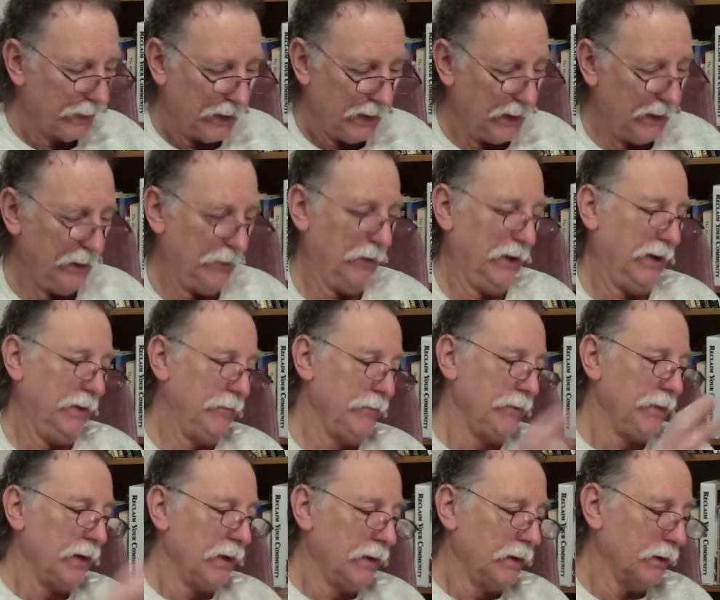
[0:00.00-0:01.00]
Anyway,
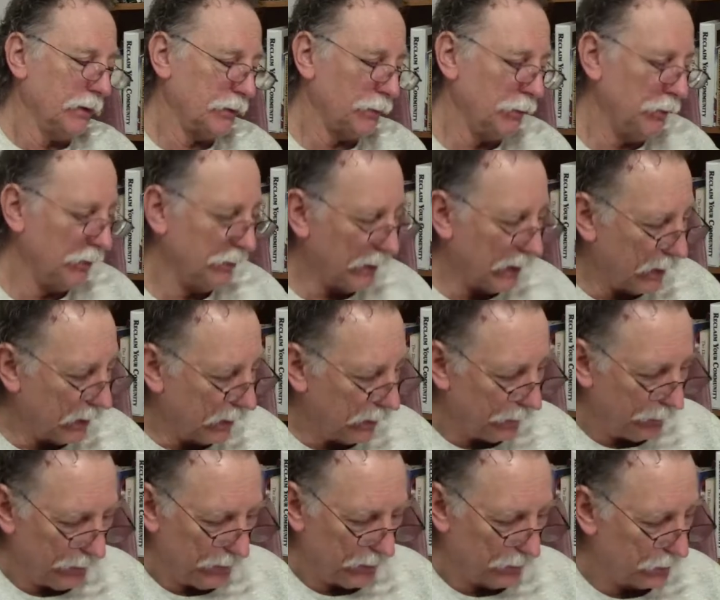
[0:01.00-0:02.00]
let's move
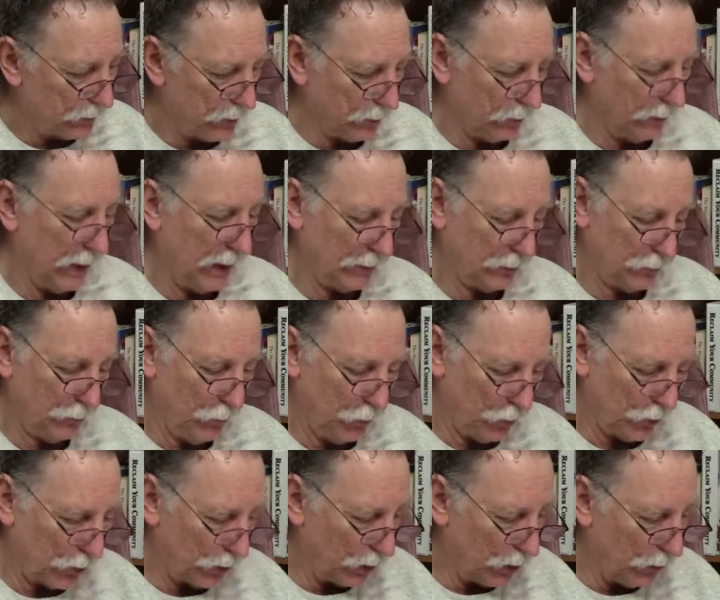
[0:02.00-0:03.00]
on. Still a lot
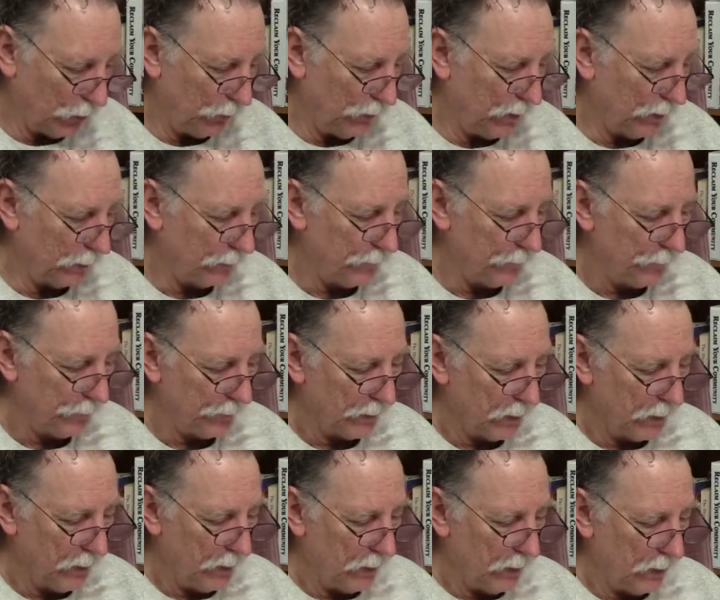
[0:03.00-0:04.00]
more to go here.
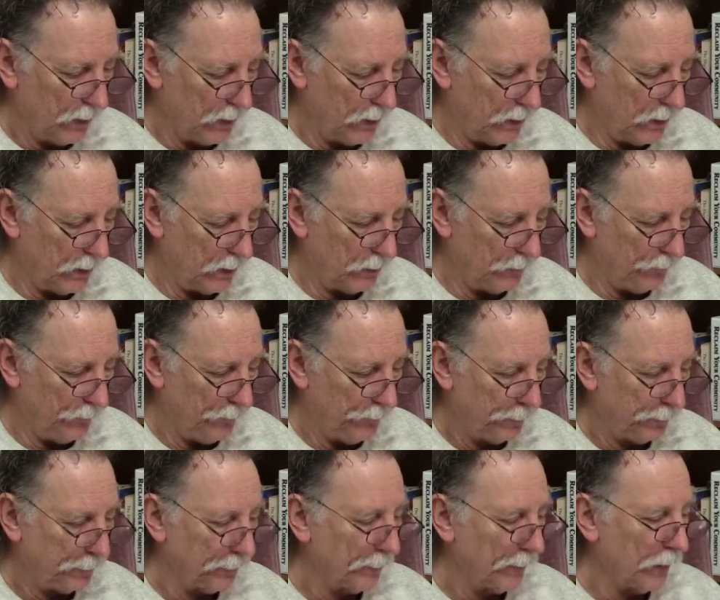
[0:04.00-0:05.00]

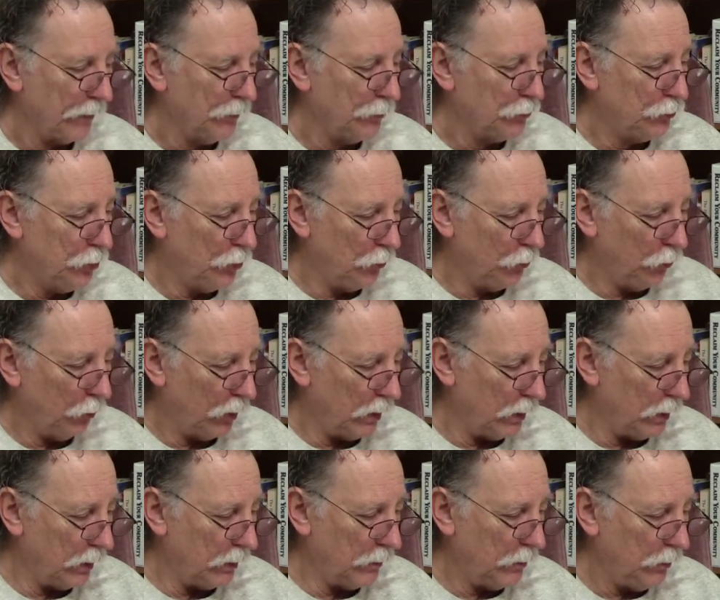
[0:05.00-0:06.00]
To
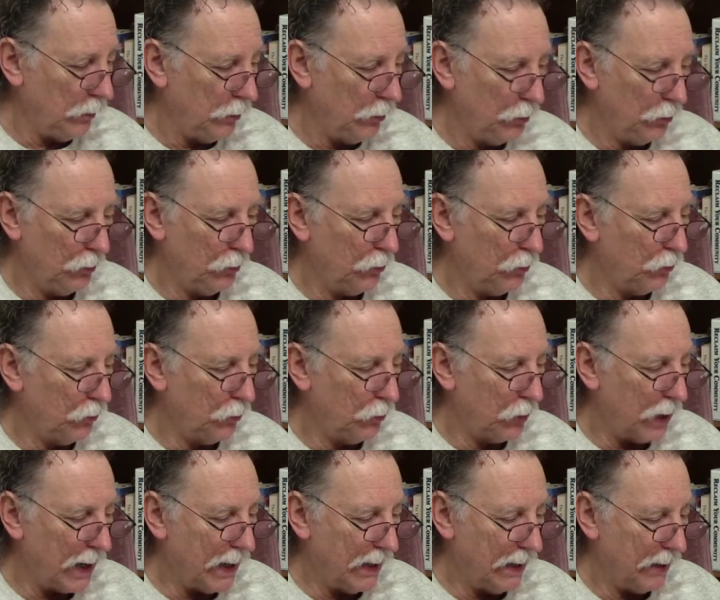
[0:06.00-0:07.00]
one who
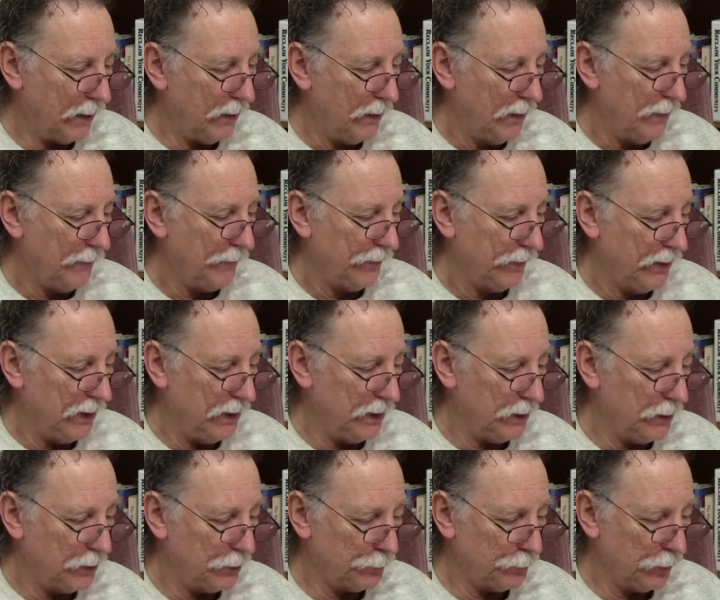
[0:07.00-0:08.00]
read
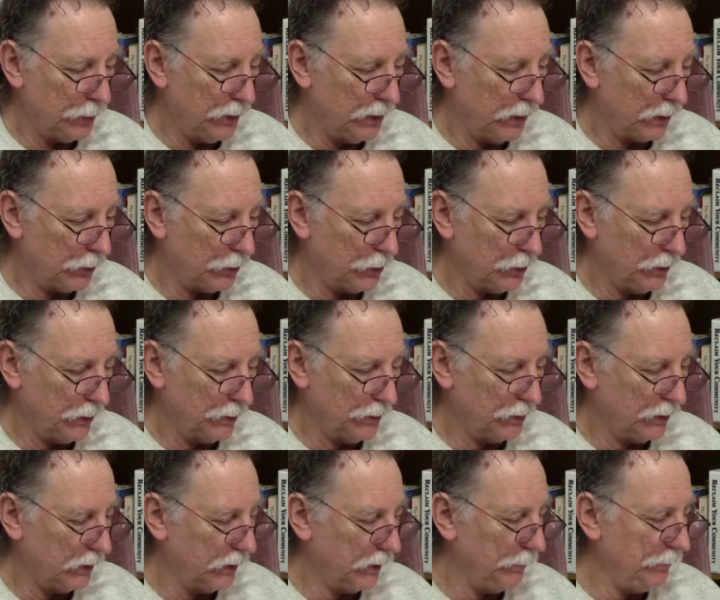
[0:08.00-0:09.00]
these
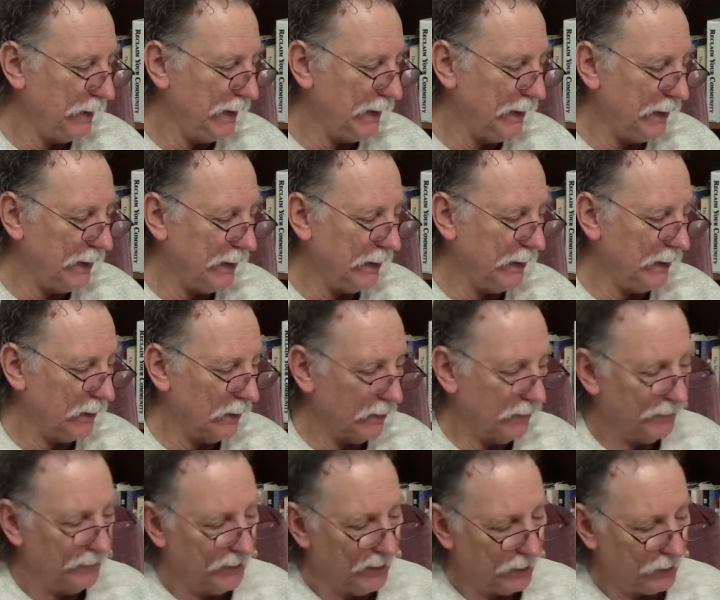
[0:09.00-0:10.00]
productions in the beginning
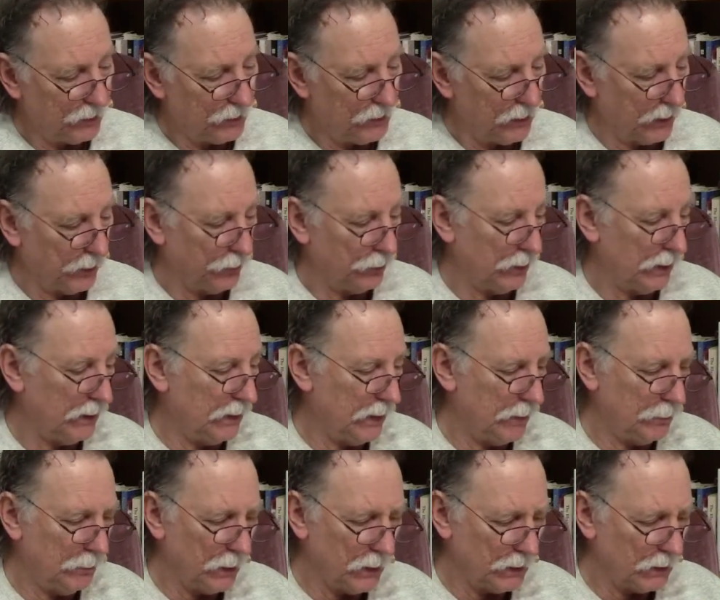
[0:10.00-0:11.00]
of this century, they
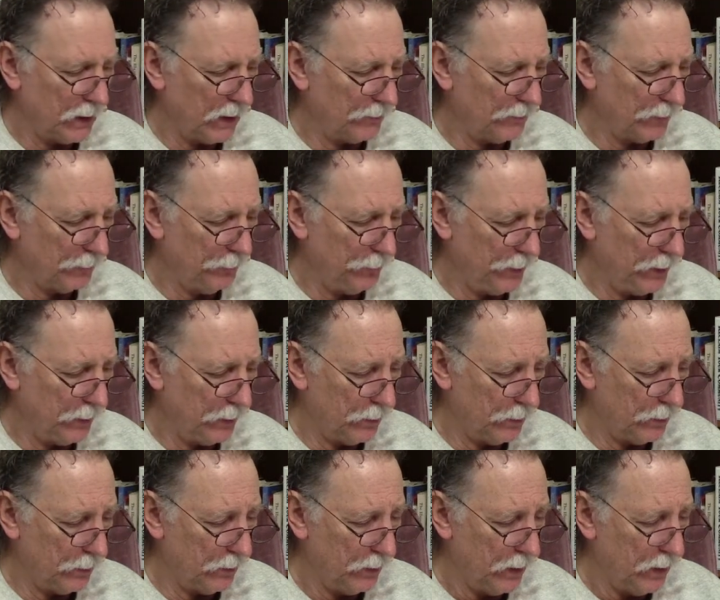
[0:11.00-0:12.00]
must have
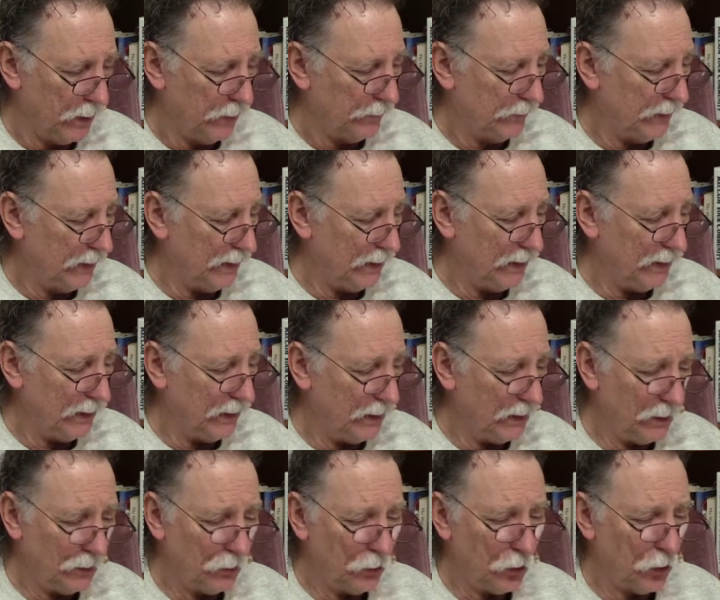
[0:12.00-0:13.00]
appeared the
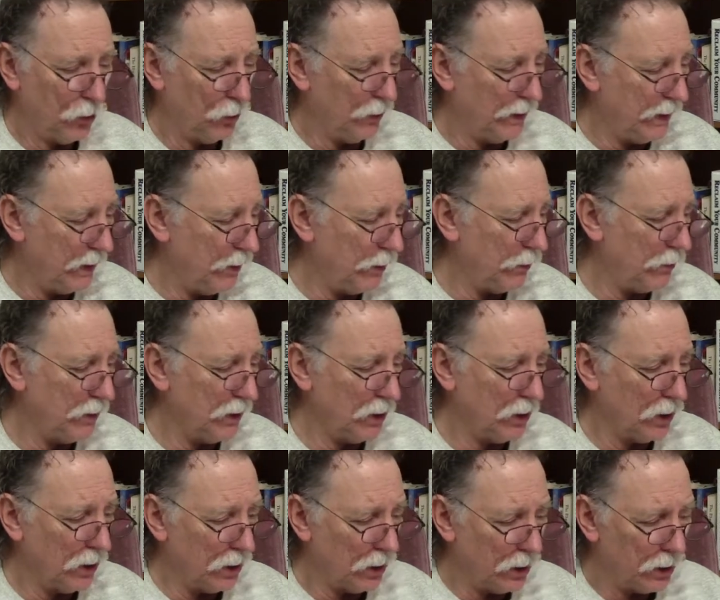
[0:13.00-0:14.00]
incoherent
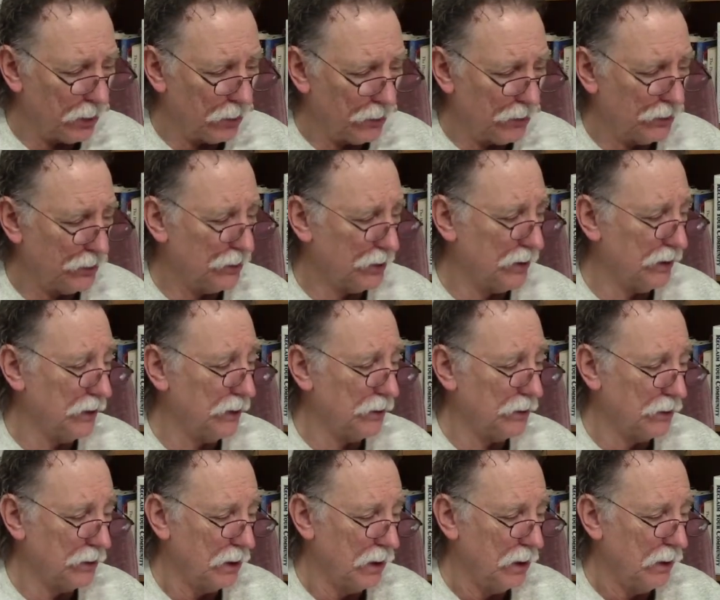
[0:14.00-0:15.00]

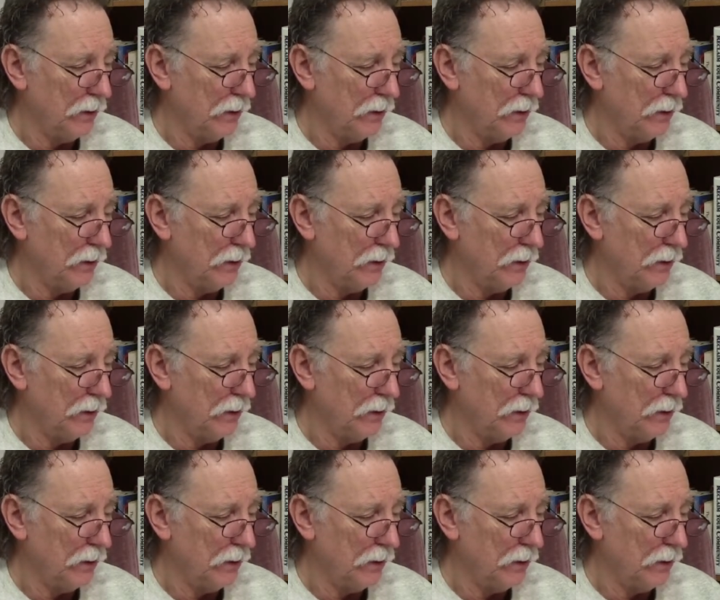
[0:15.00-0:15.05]
utterances